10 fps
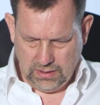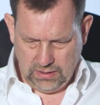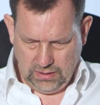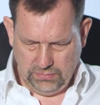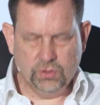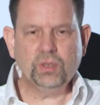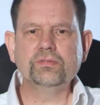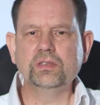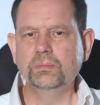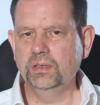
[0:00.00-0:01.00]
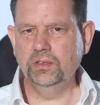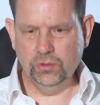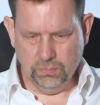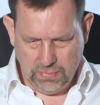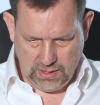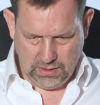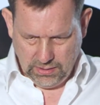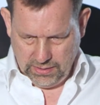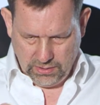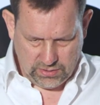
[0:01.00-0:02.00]
if you give them a new
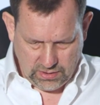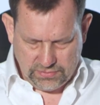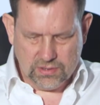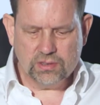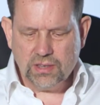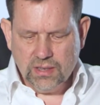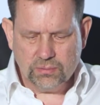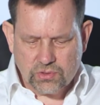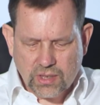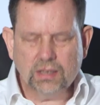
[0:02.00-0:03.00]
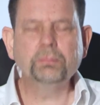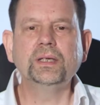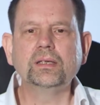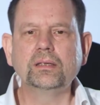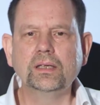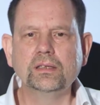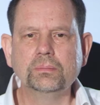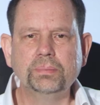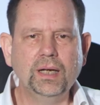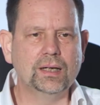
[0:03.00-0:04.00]
meal, you can often see them trying to pick
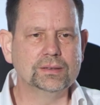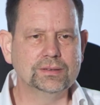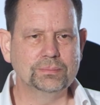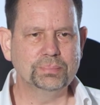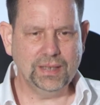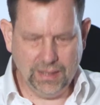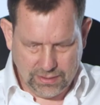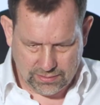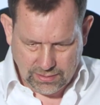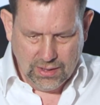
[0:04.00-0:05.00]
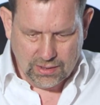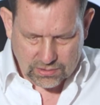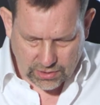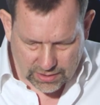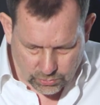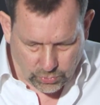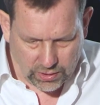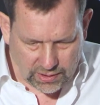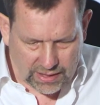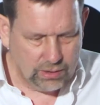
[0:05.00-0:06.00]
things apart on a plate and trying to
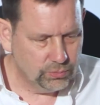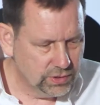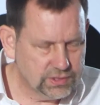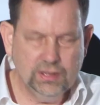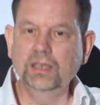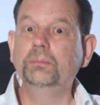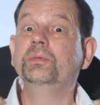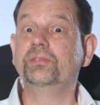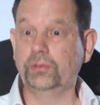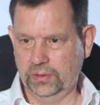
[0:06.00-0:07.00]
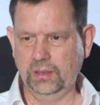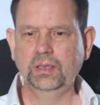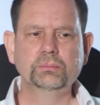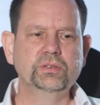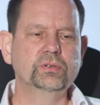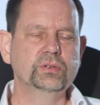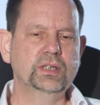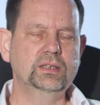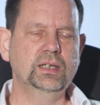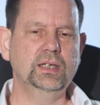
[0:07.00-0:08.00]
work out what's in it before
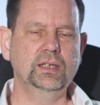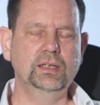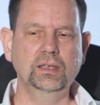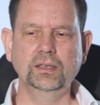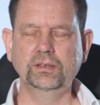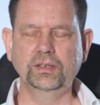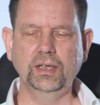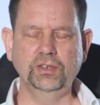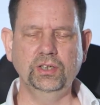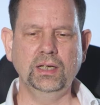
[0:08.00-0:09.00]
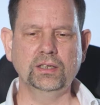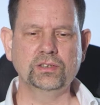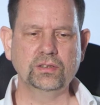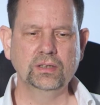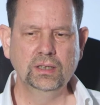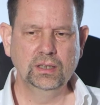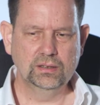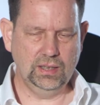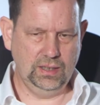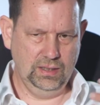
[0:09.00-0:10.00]
they take it in and digest.
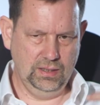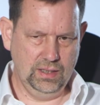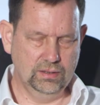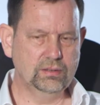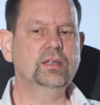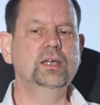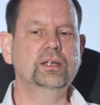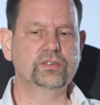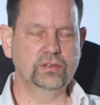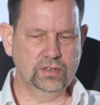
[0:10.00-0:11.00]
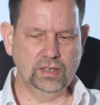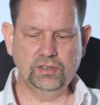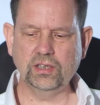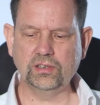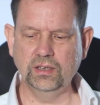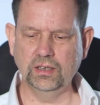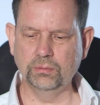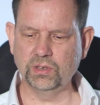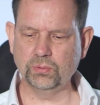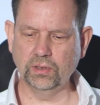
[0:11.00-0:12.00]
Taking in things and digesting
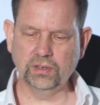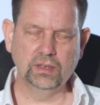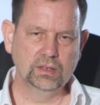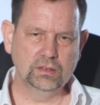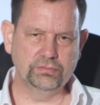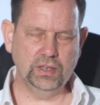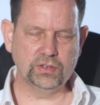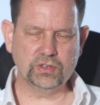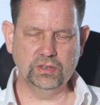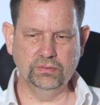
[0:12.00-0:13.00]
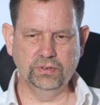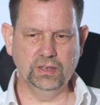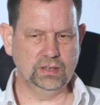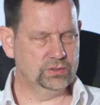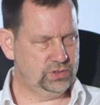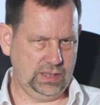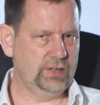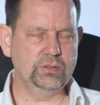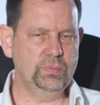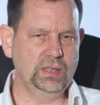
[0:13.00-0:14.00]
them is what the function of Virgo, so they
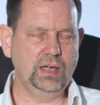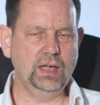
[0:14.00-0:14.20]
have to be